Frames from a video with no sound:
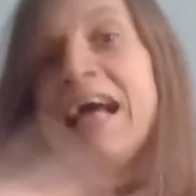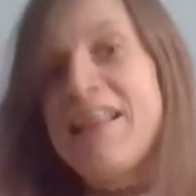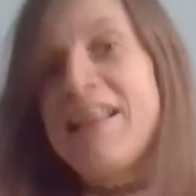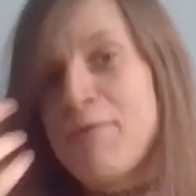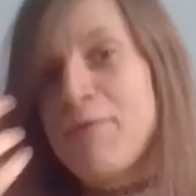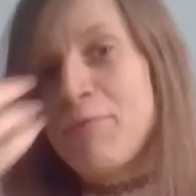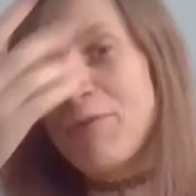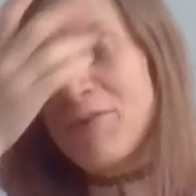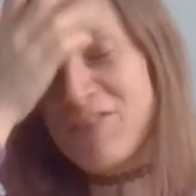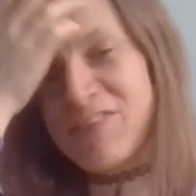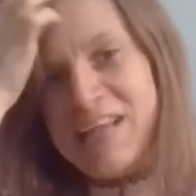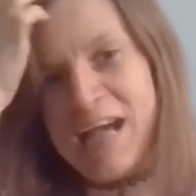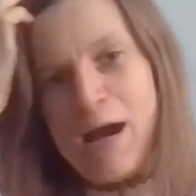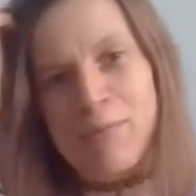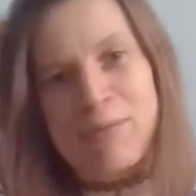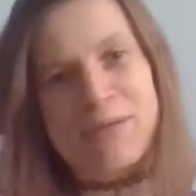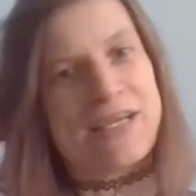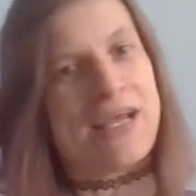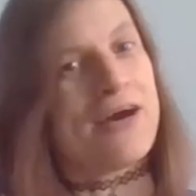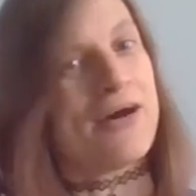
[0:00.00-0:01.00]
and then we'll see how
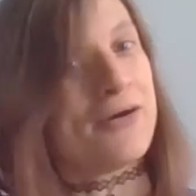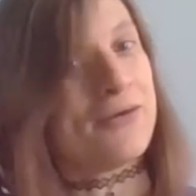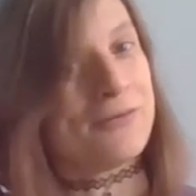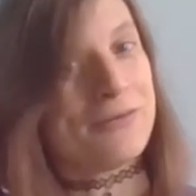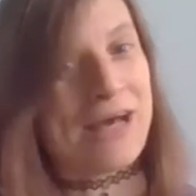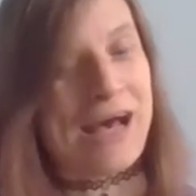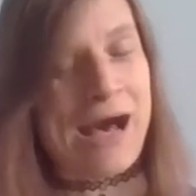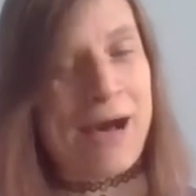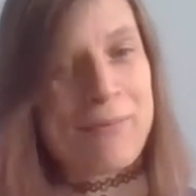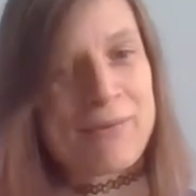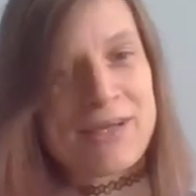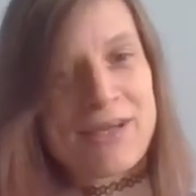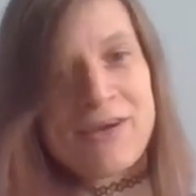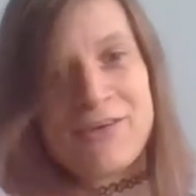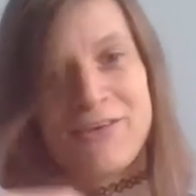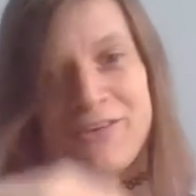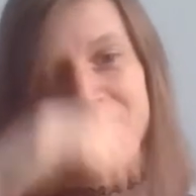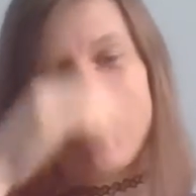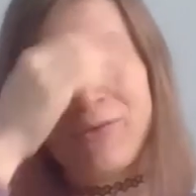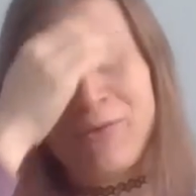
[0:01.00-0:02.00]
we go, how it
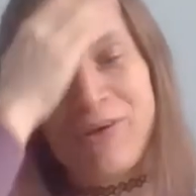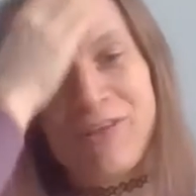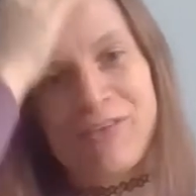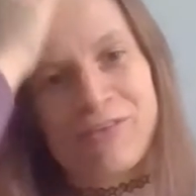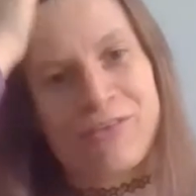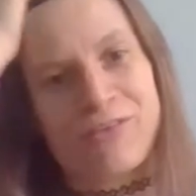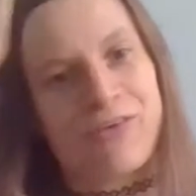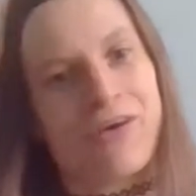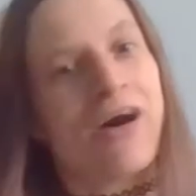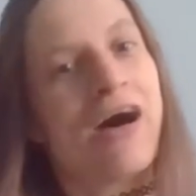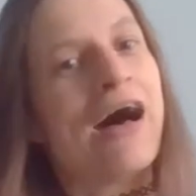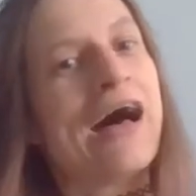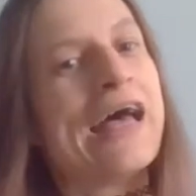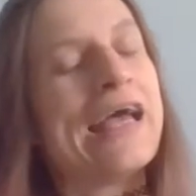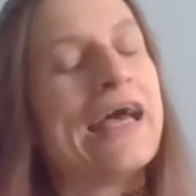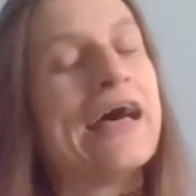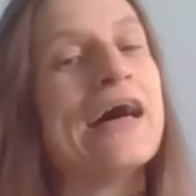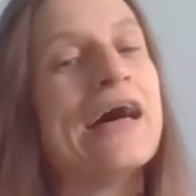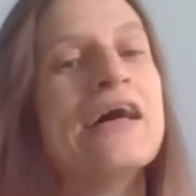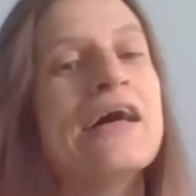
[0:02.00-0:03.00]
goes for whether or not I
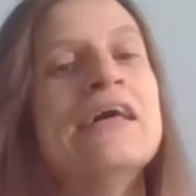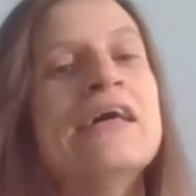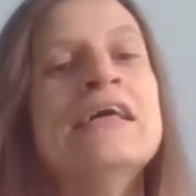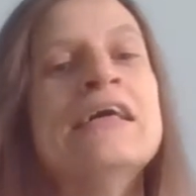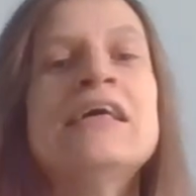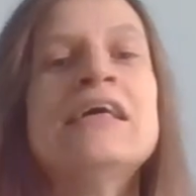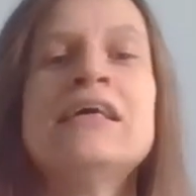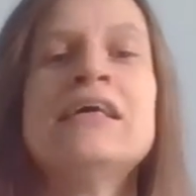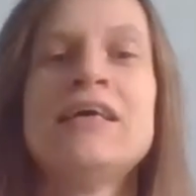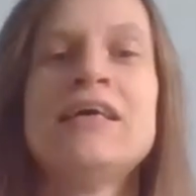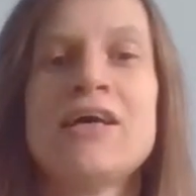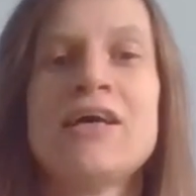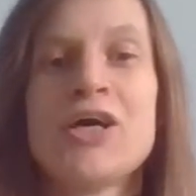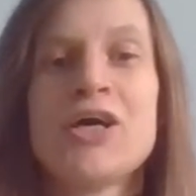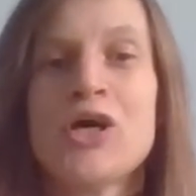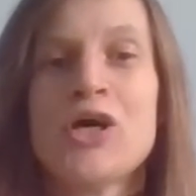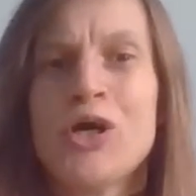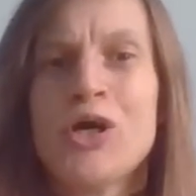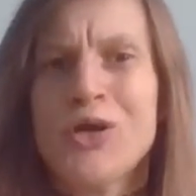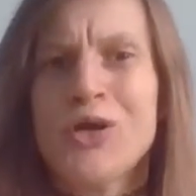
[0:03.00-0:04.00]
uh,
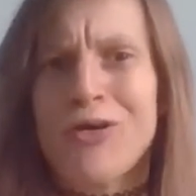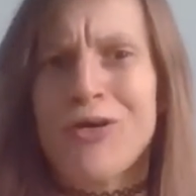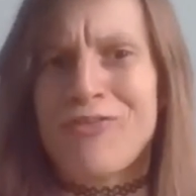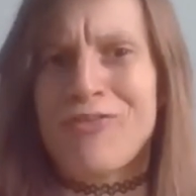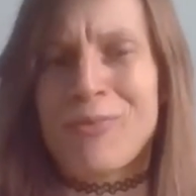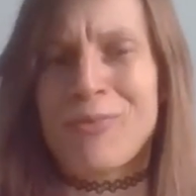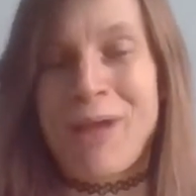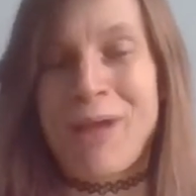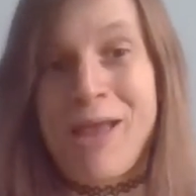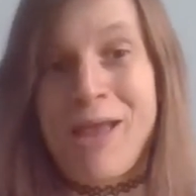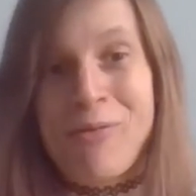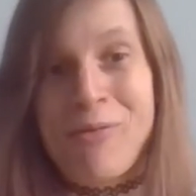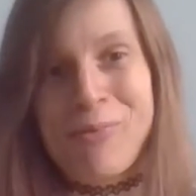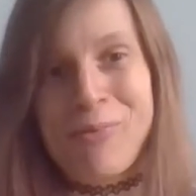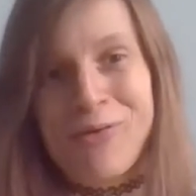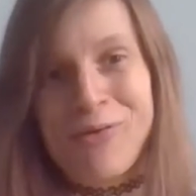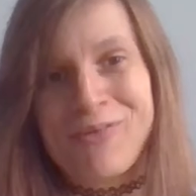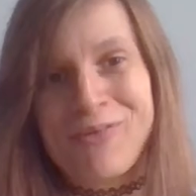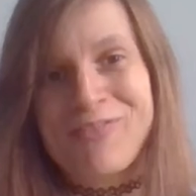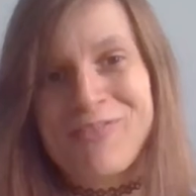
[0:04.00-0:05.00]
go for a paper
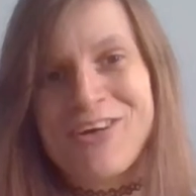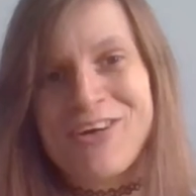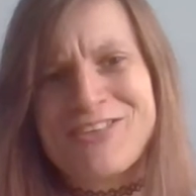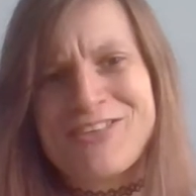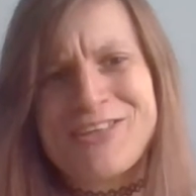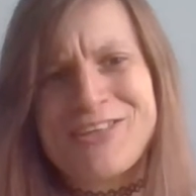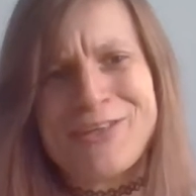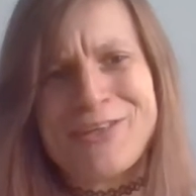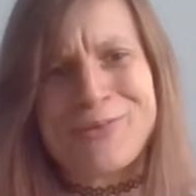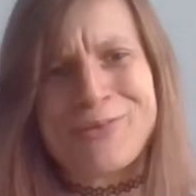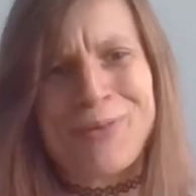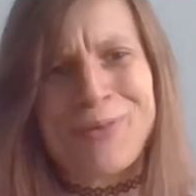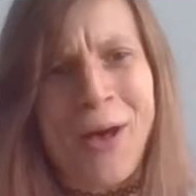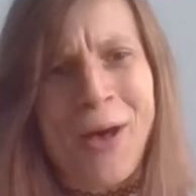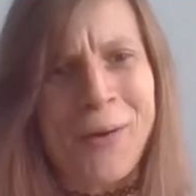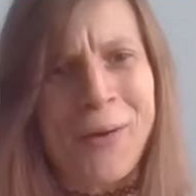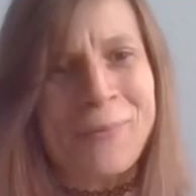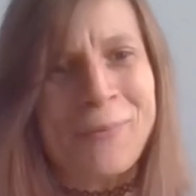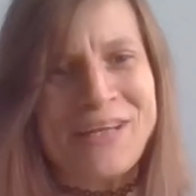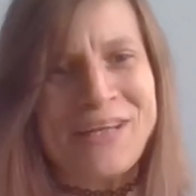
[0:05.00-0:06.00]
book version as
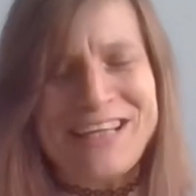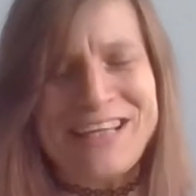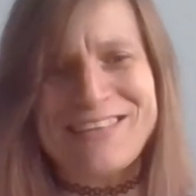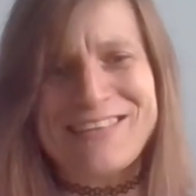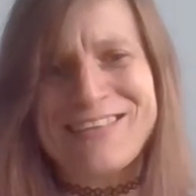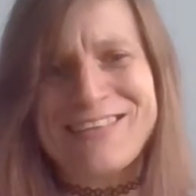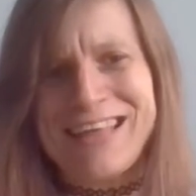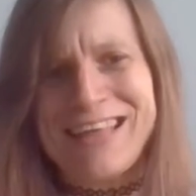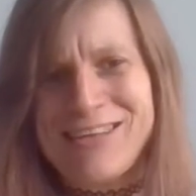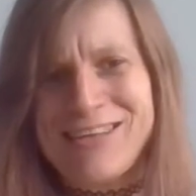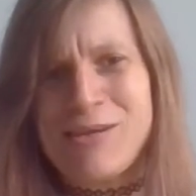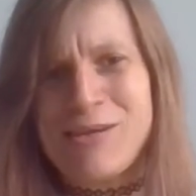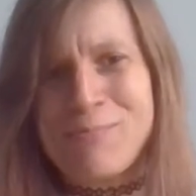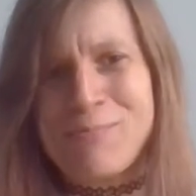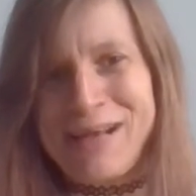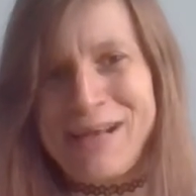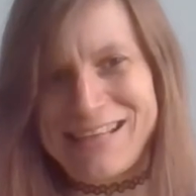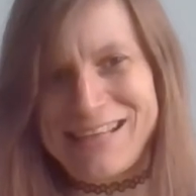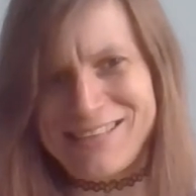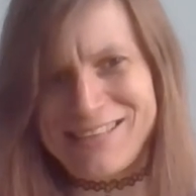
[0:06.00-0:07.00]
well. But it's such a
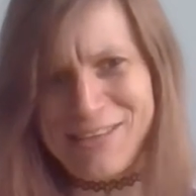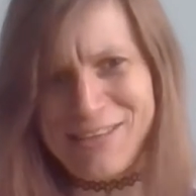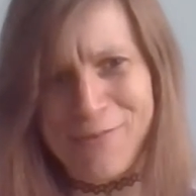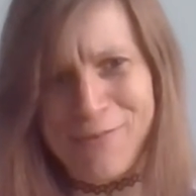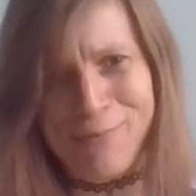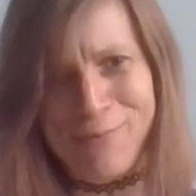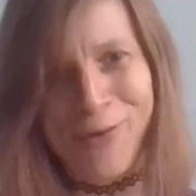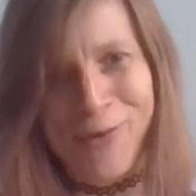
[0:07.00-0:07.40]
massive